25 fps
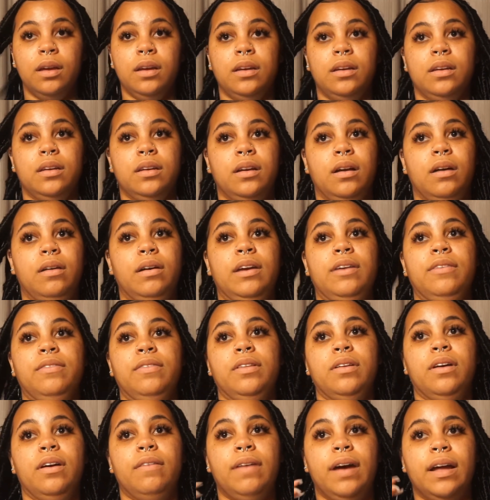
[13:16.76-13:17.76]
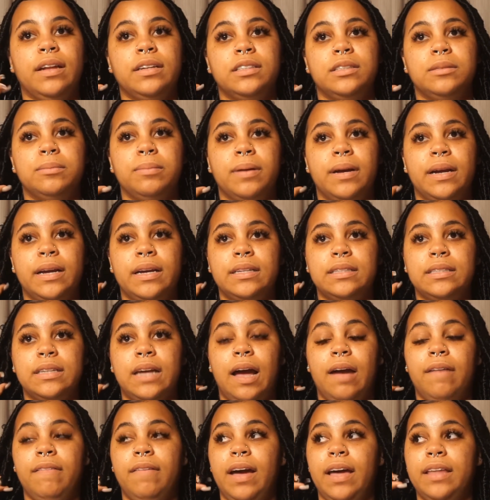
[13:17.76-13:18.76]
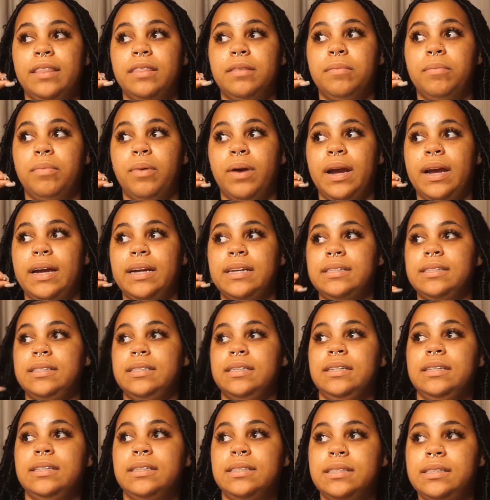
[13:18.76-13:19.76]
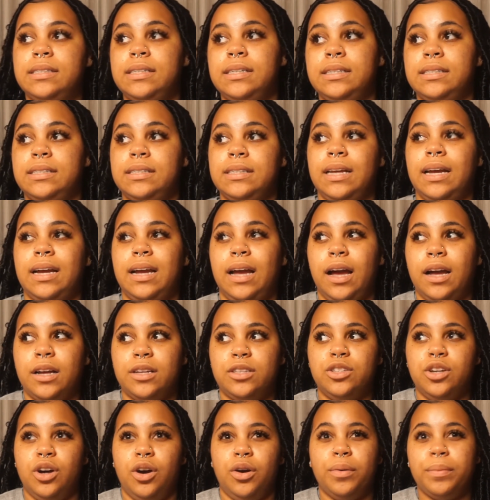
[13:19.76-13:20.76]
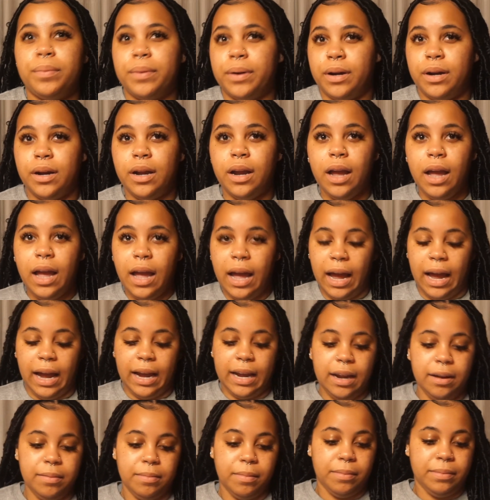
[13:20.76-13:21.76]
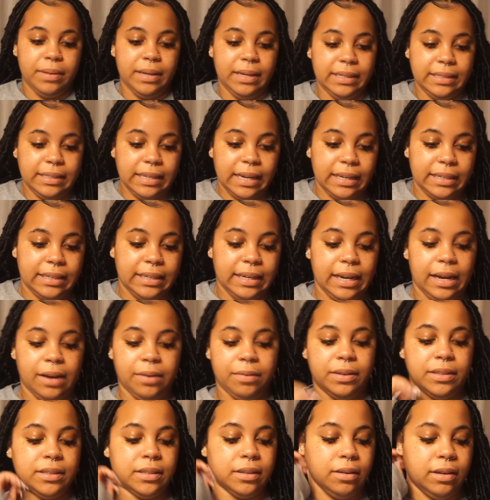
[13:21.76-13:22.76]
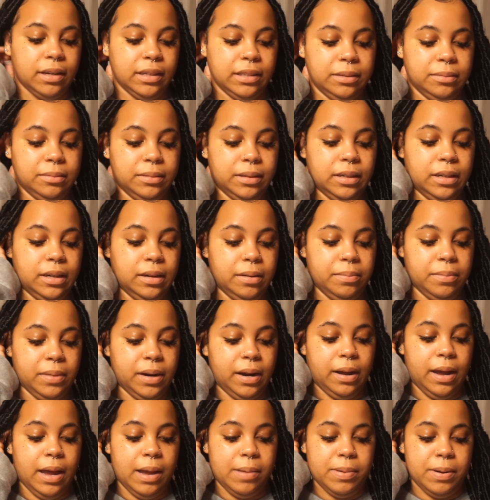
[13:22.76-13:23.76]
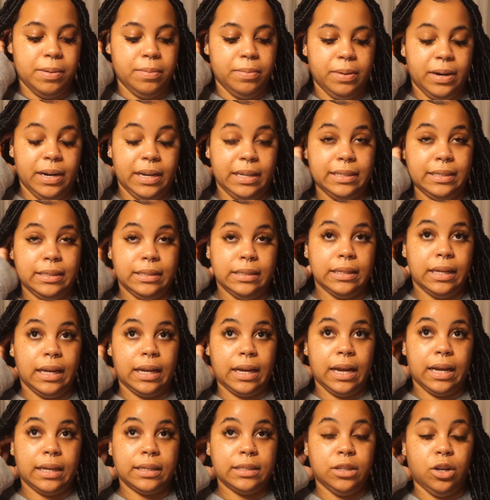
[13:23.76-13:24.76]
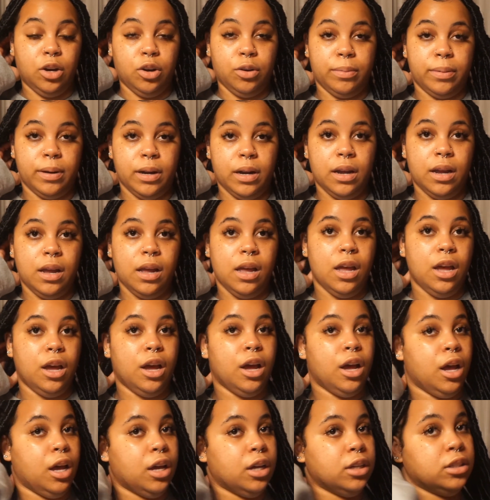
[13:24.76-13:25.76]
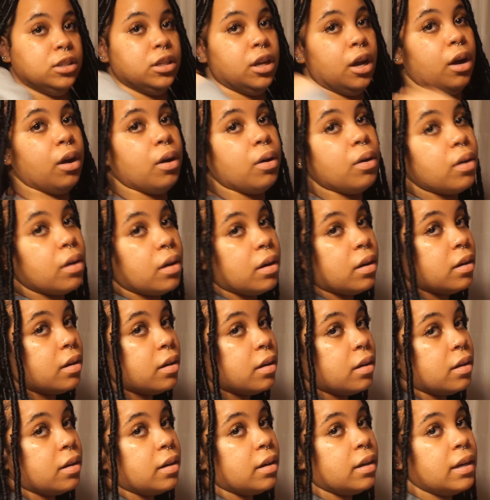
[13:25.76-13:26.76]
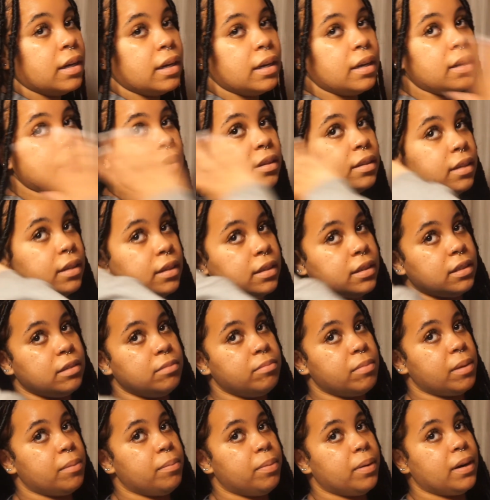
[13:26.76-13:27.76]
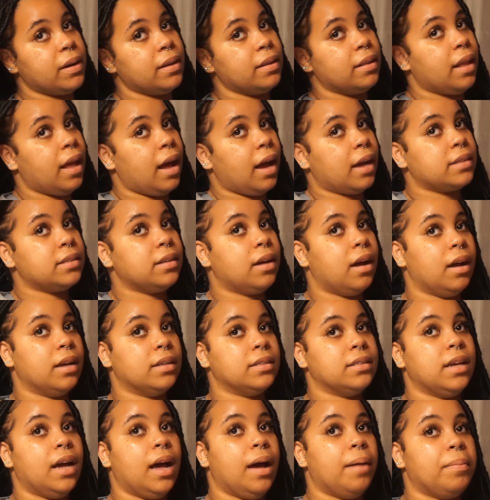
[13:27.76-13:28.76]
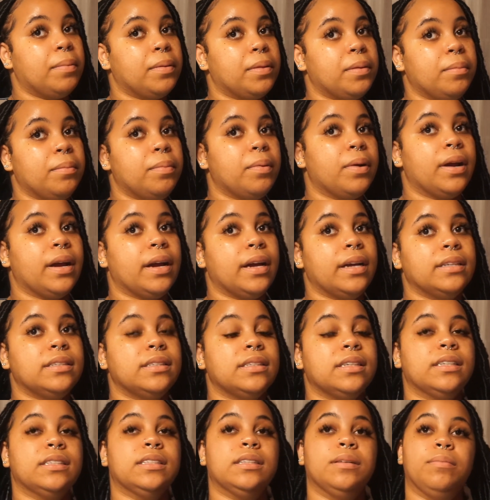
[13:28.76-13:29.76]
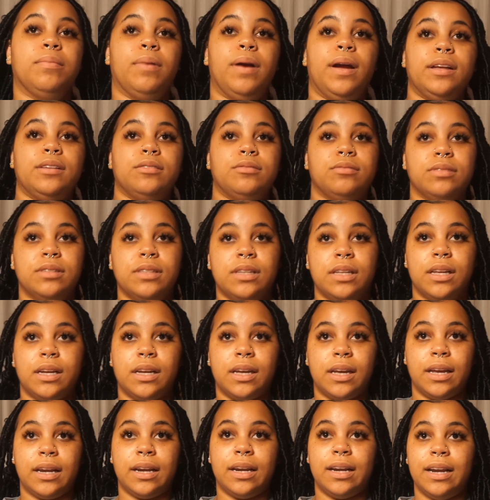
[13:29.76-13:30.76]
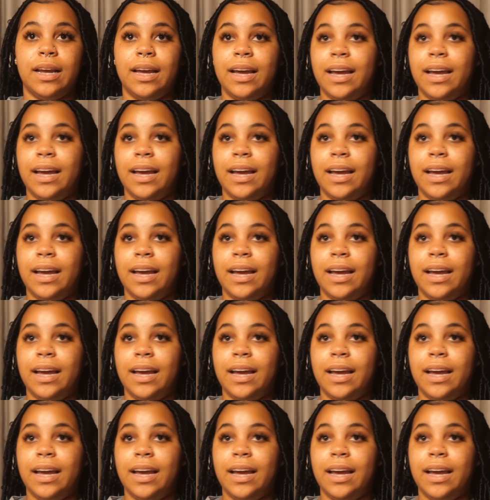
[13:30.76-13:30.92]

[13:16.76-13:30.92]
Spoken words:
You know, even though I've had these braids, I've had the braids since like October. I can't remember the exact day I went to go get them done, but I had my braids since like October. So this is me putting locks on top of the braids because the braids was looking